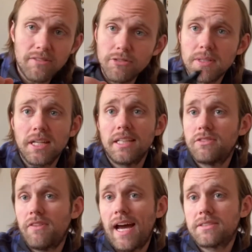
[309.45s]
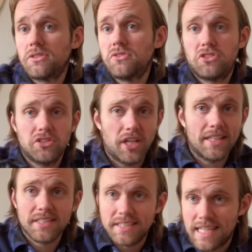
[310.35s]
from the nice factors just as
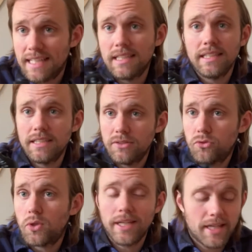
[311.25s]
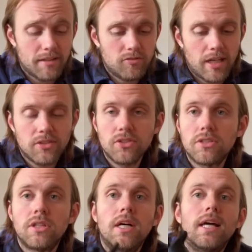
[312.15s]
a daily drinking vessel,